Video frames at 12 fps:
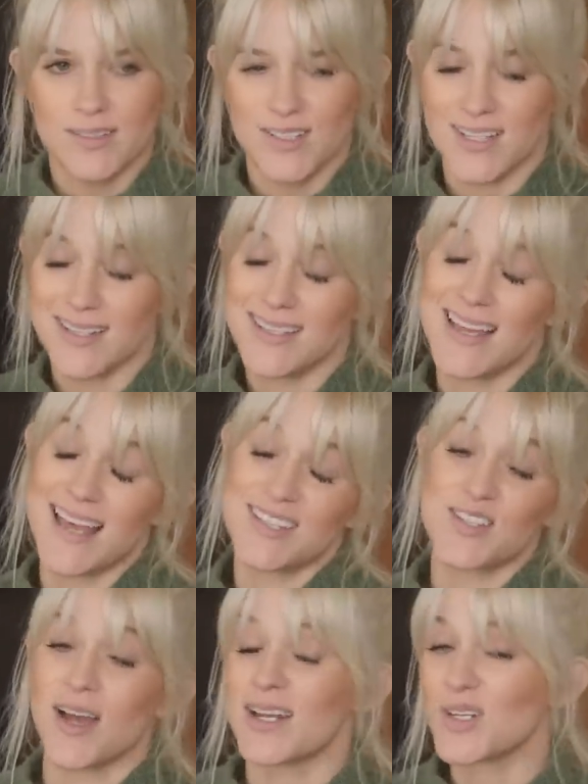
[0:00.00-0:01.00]
She has
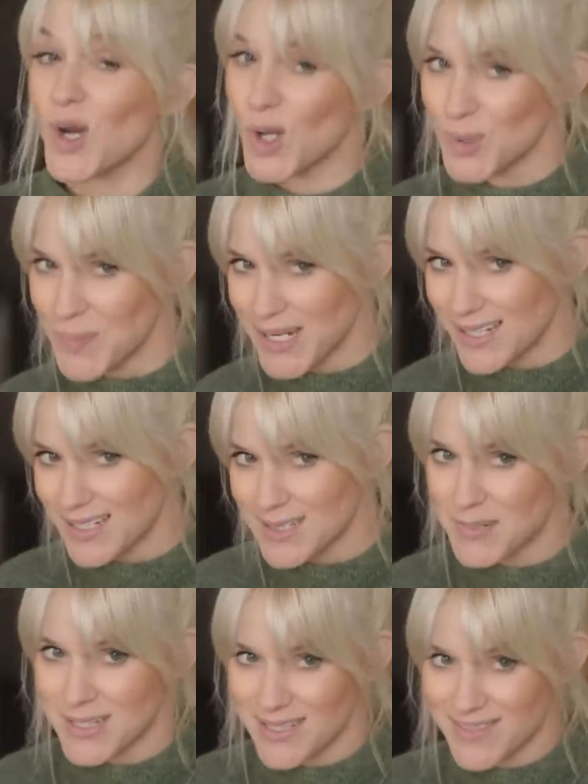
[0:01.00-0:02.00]
not called me
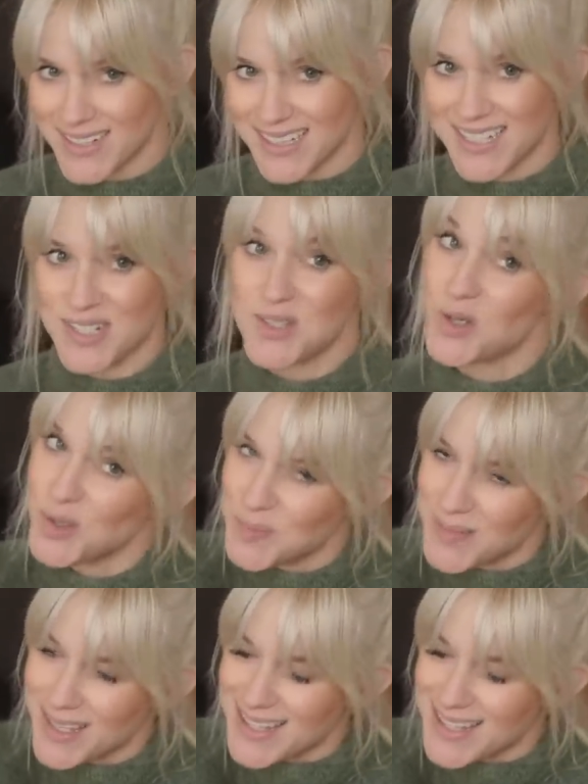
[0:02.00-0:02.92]
specifically and told me